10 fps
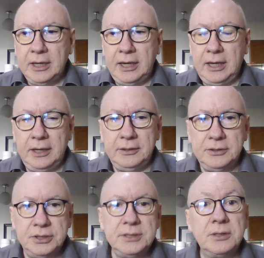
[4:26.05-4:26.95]
And
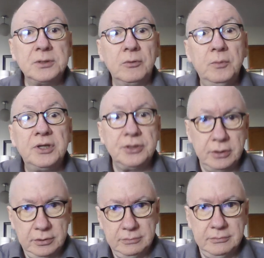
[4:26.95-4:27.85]
she's also richer
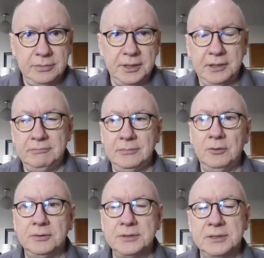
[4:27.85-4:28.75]
than
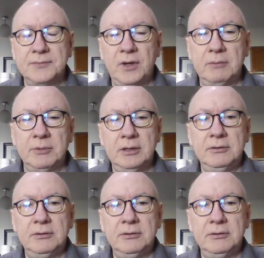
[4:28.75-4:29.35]
Lois's family.